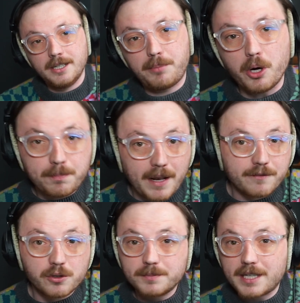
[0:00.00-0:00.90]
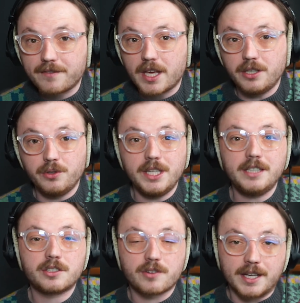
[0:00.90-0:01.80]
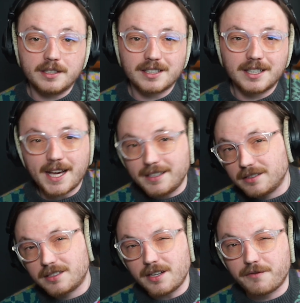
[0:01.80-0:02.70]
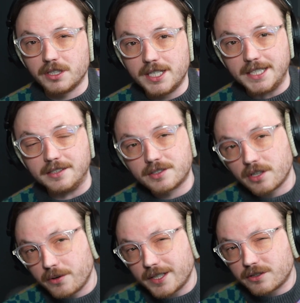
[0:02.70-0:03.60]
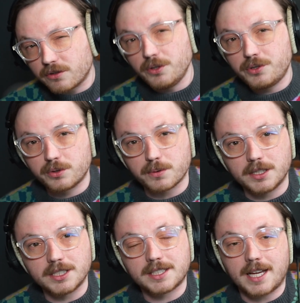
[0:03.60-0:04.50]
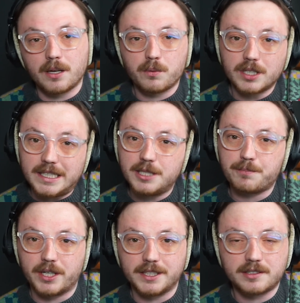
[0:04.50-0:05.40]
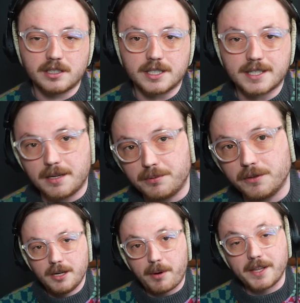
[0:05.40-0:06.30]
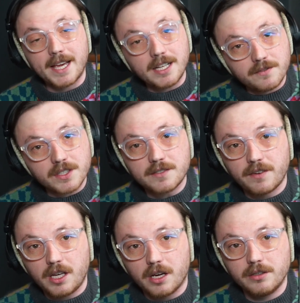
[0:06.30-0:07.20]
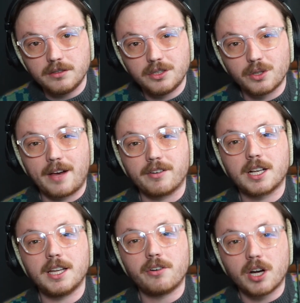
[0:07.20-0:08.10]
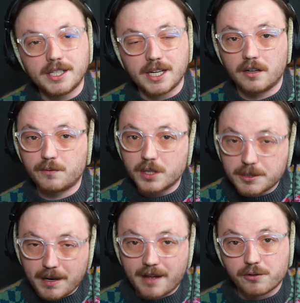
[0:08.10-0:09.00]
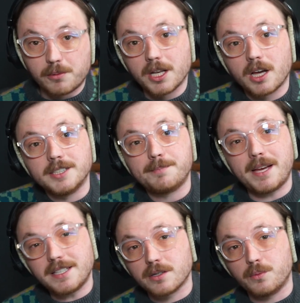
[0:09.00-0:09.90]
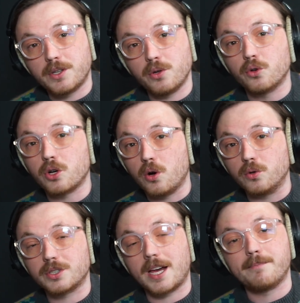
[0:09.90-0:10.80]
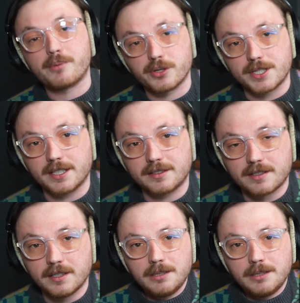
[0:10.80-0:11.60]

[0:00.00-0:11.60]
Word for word: Both platforms have their unique strengths and cater to different needs, so it's crucial to understand what each brings to the table. By the end of this video, you'll have a clear idea of which platform aligns better with your goals and projects.